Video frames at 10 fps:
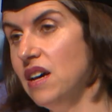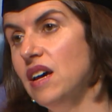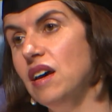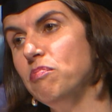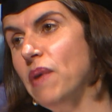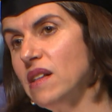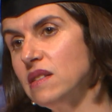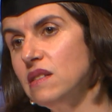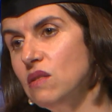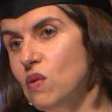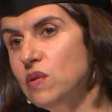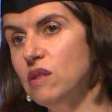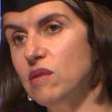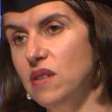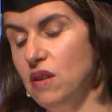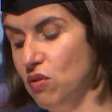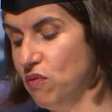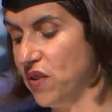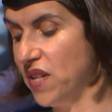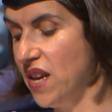And balance is also essential
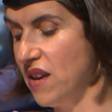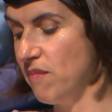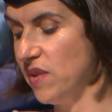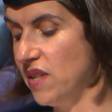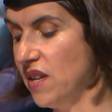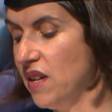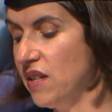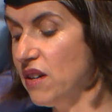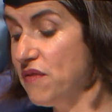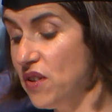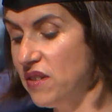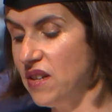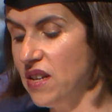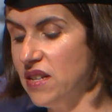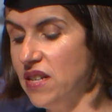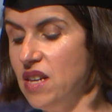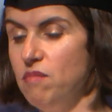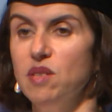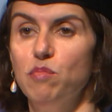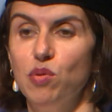for teams. Diversity in
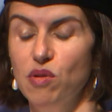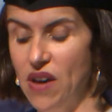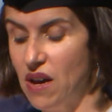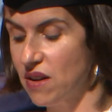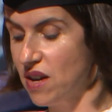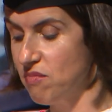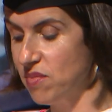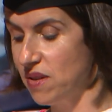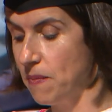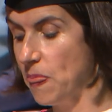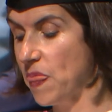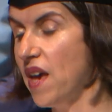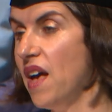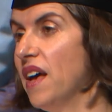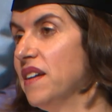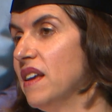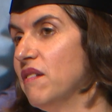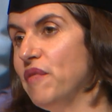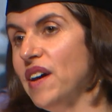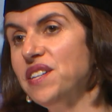teams improve outcomes, and
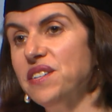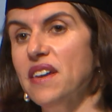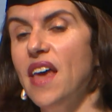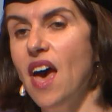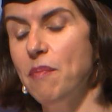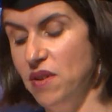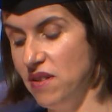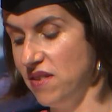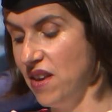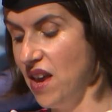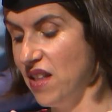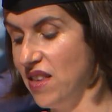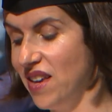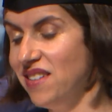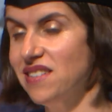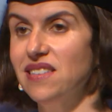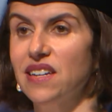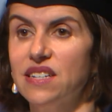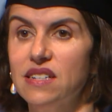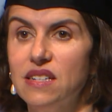innovation happens at the
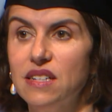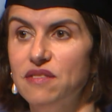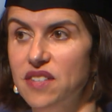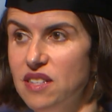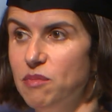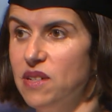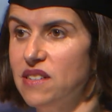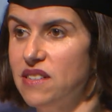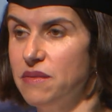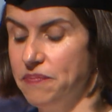intersection of disciplines.